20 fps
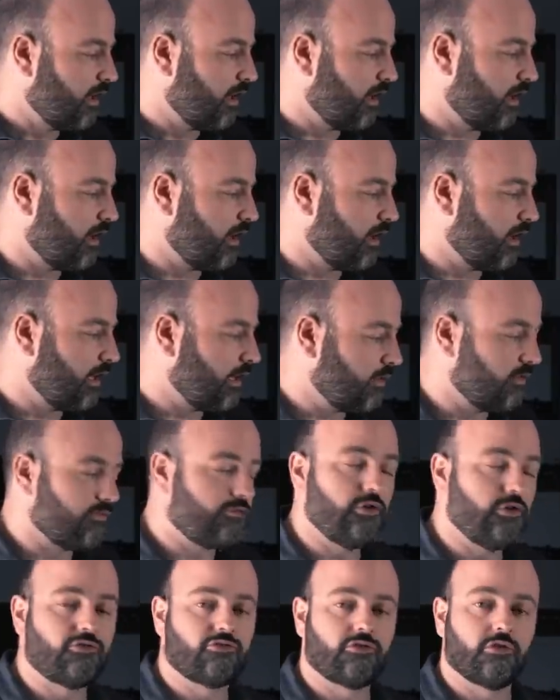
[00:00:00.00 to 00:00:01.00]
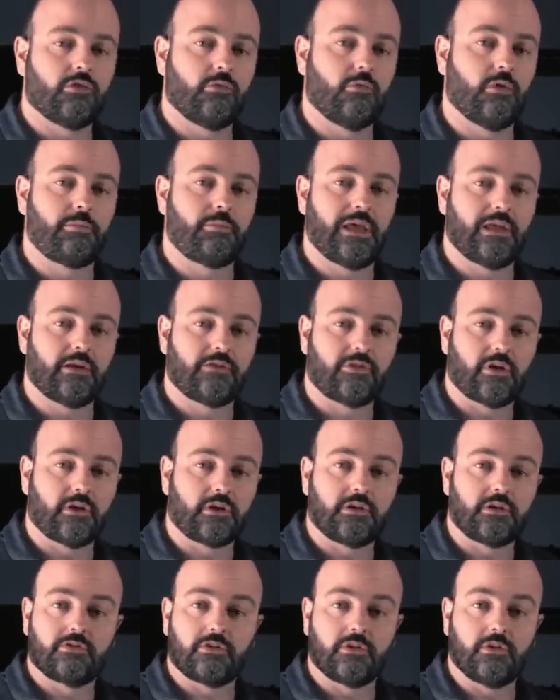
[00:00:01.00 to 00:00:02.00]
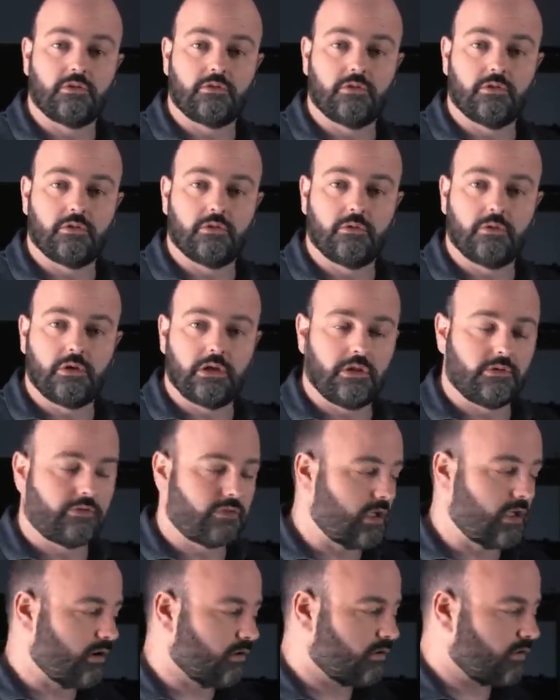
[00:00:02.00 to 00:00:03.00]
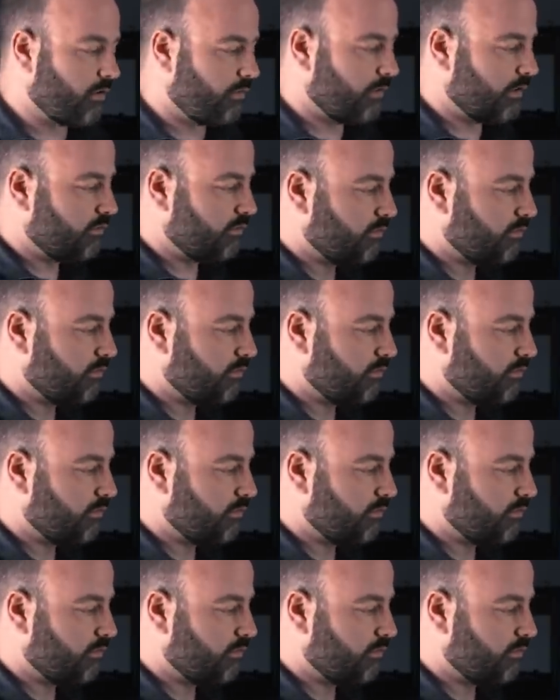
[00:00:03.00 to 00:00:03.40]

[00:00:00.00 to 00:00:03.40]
uh, in the future, what Panasonic is going to do is they are going